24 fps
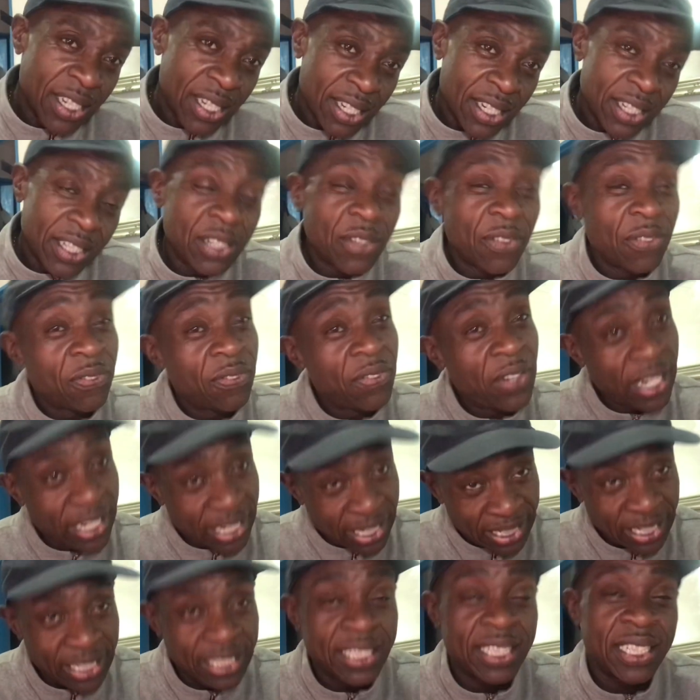You fucking
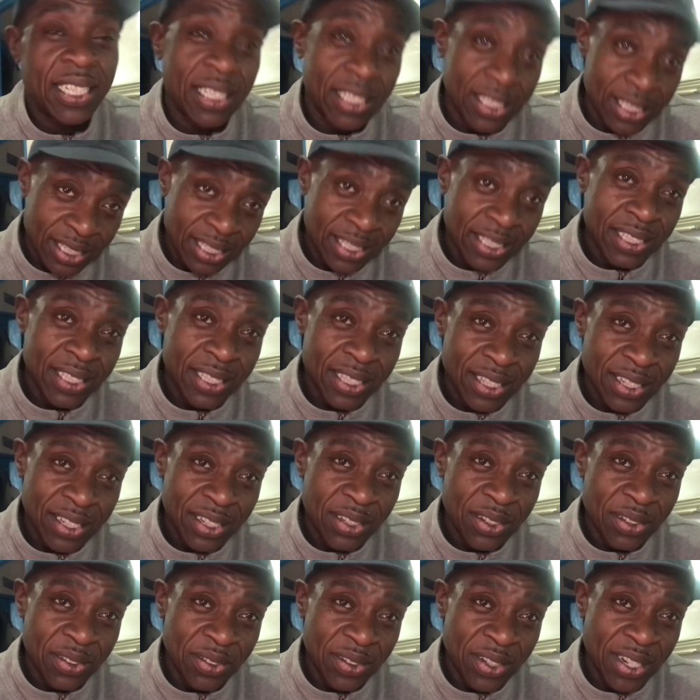idiots,
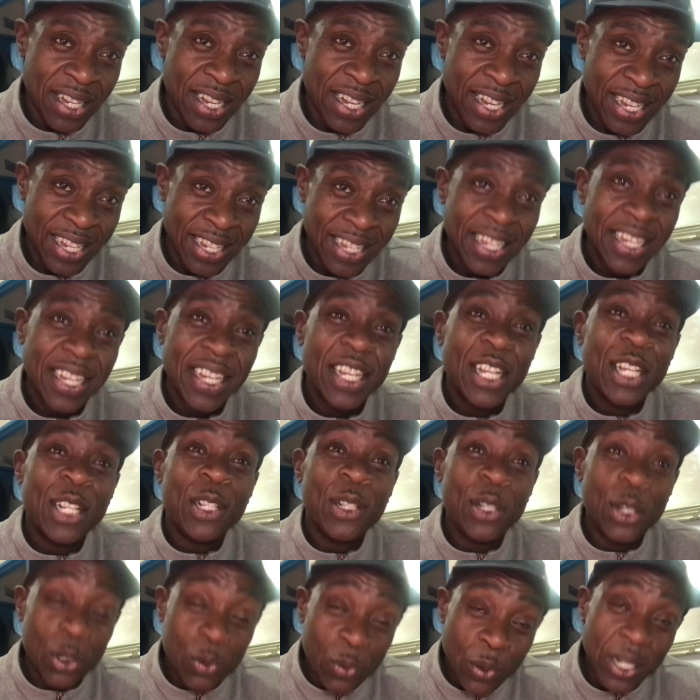right?
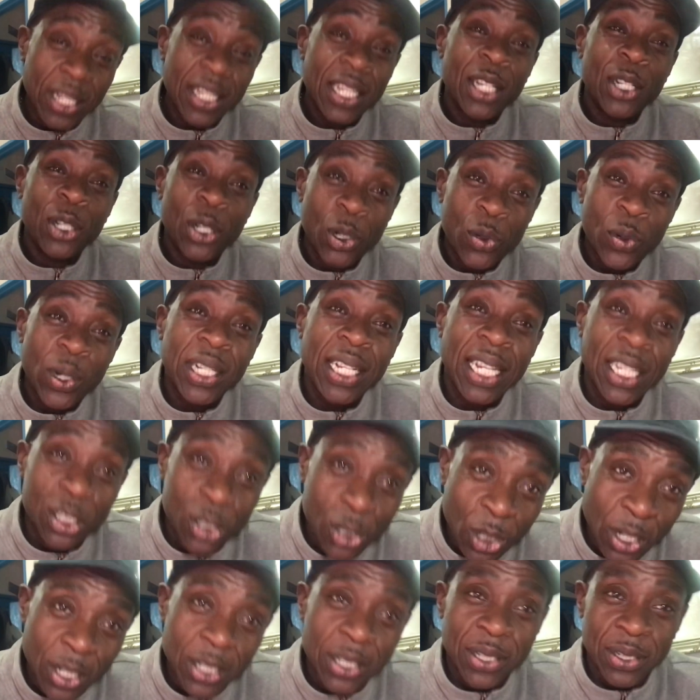Look where that's
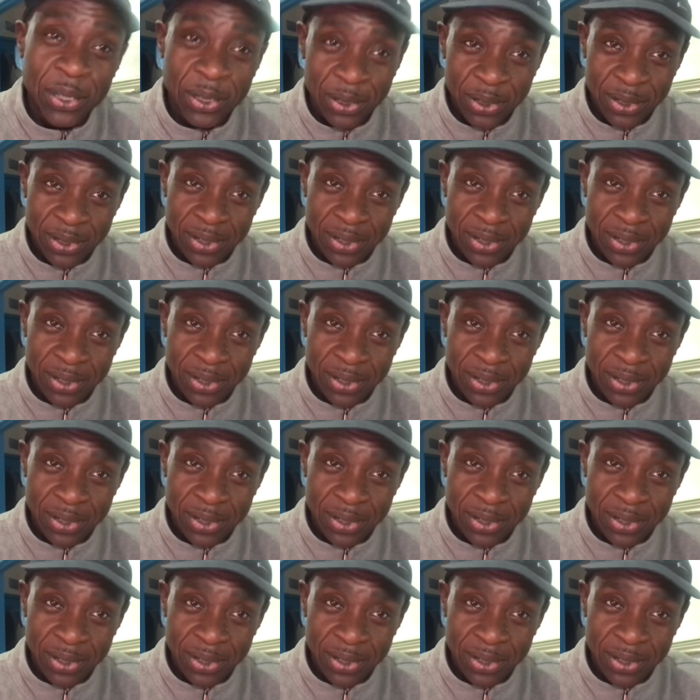got you.